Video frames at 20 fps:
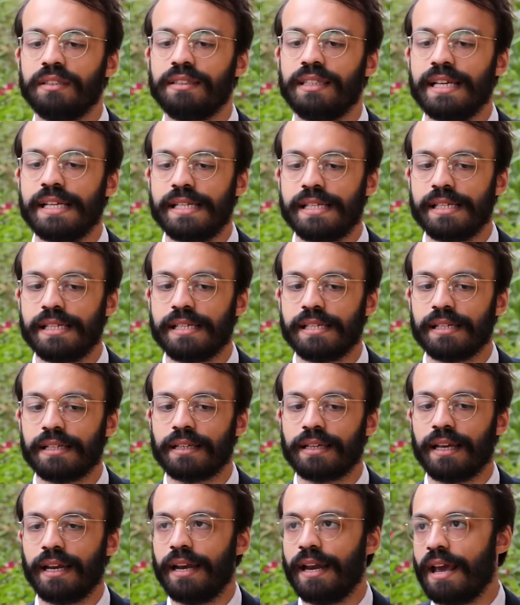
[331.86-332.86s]
This
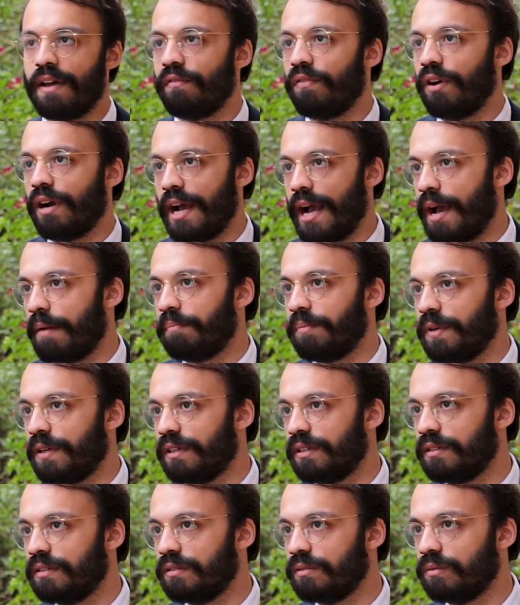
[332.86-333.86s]
can never
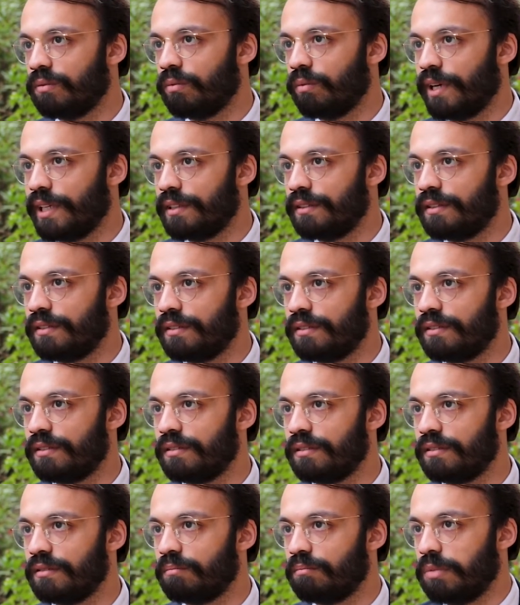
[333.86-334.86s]
happen
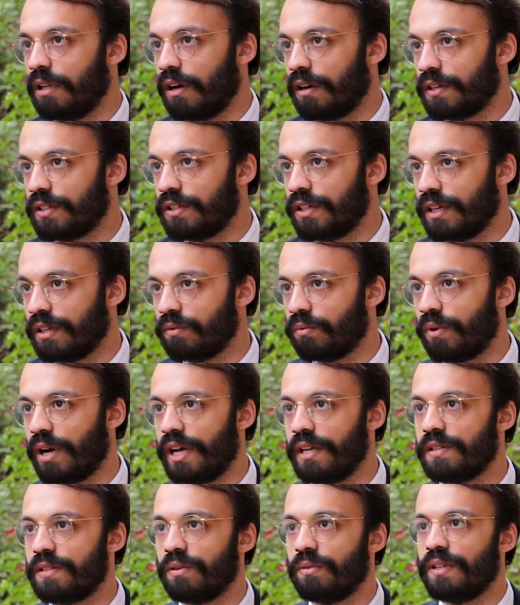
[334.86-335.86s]
with blockchain,
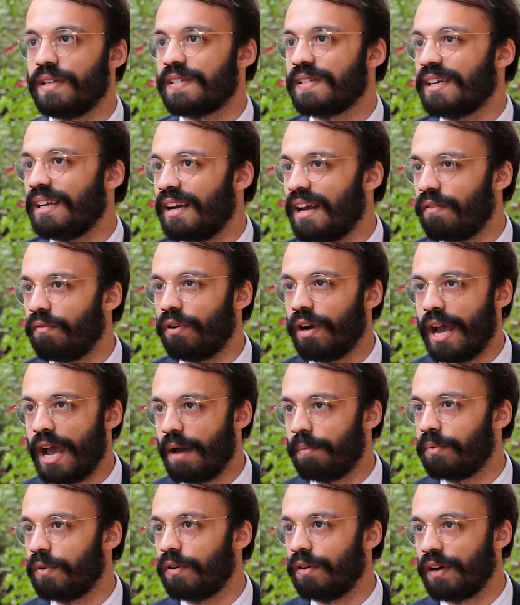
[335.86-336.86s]
right? So this can never
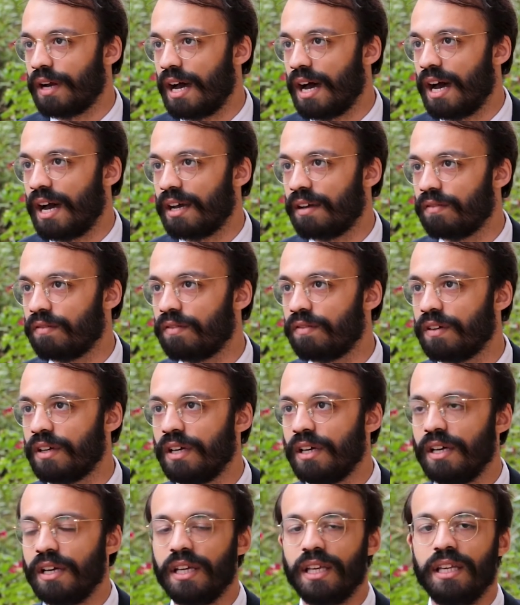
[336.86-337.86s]
happen on Hive.
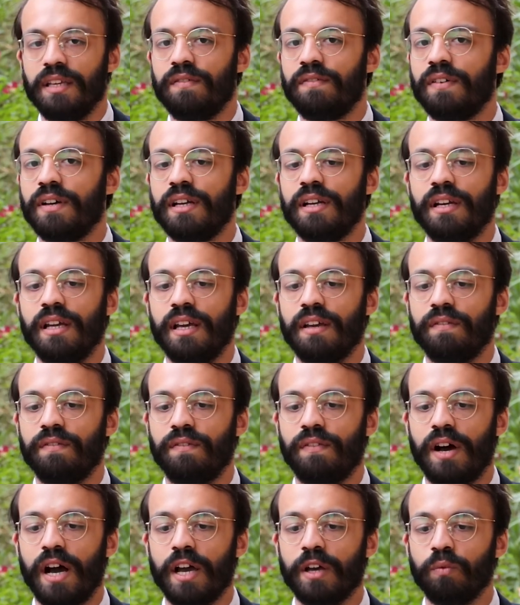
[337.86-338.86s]
Even
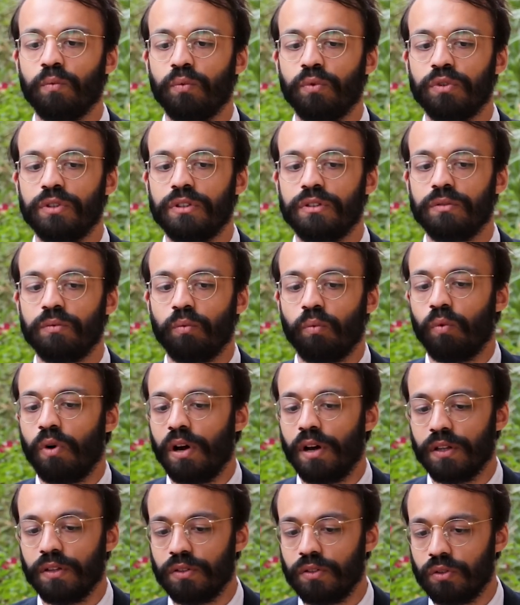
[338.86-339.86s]
if I would
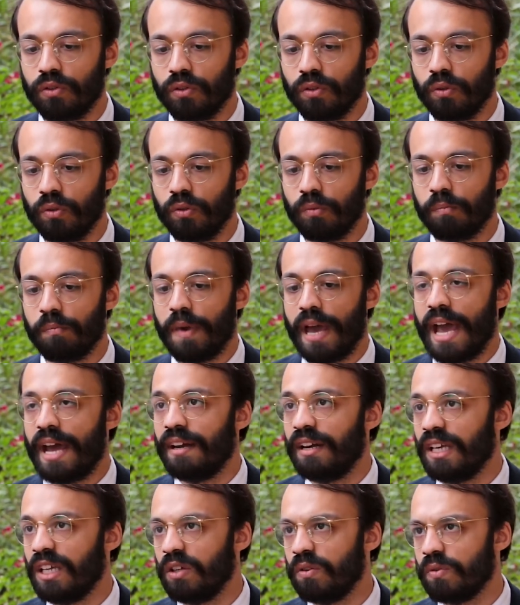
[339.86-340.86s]
want to
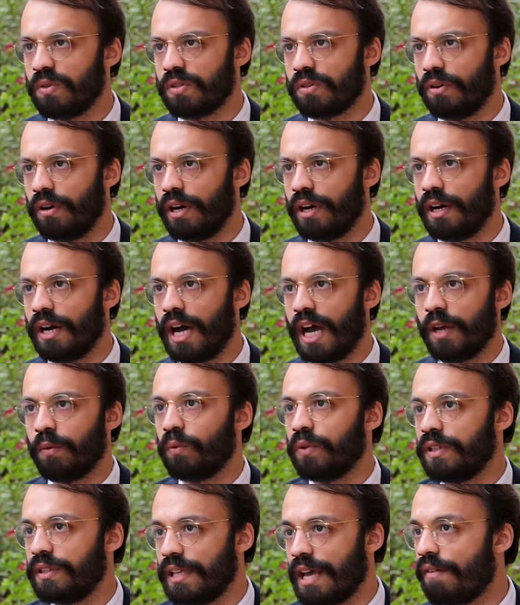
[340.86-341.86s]
ban a user, I
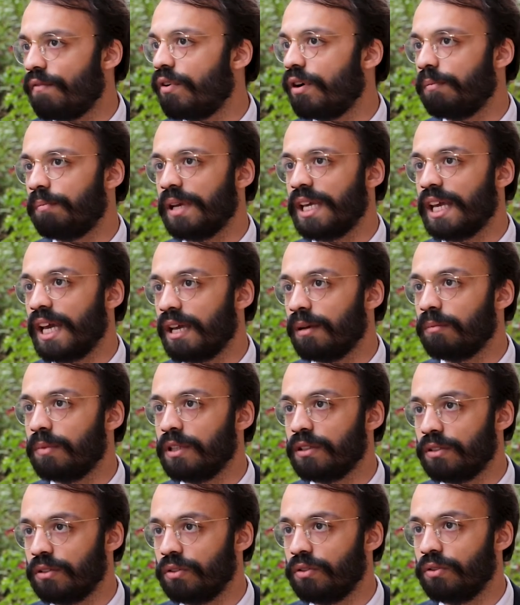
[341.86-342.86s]
would never be
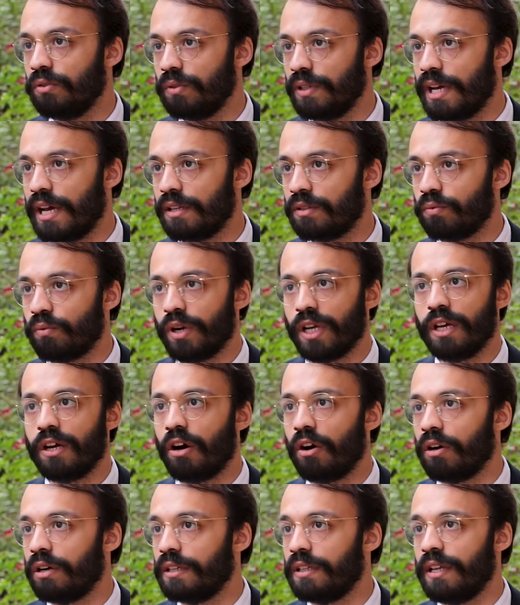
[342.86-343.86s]
able to do that,
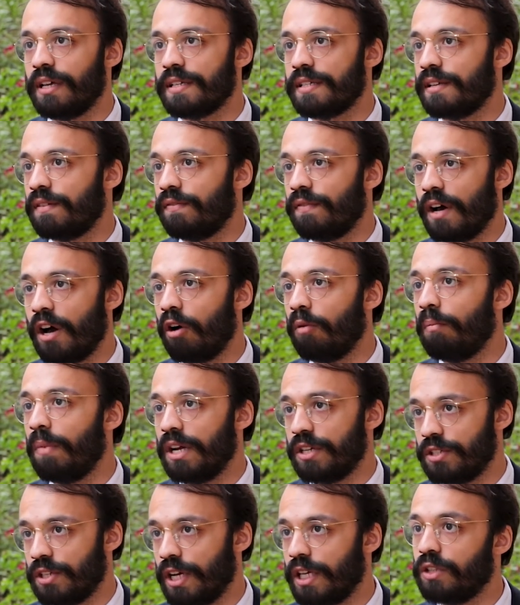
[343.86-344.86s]
regardless of how
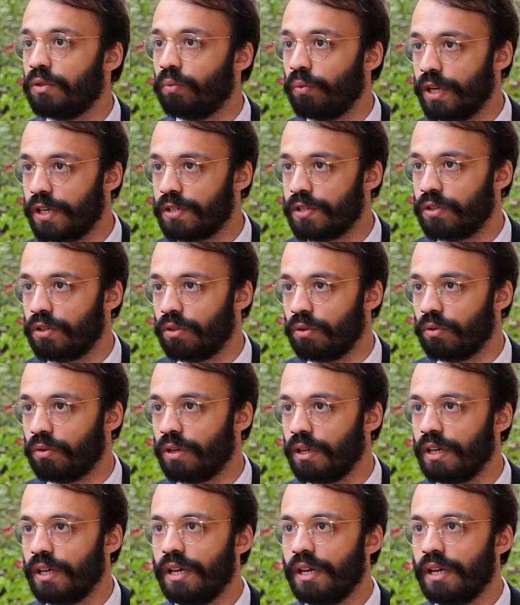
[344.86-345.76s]
much I'd wish to.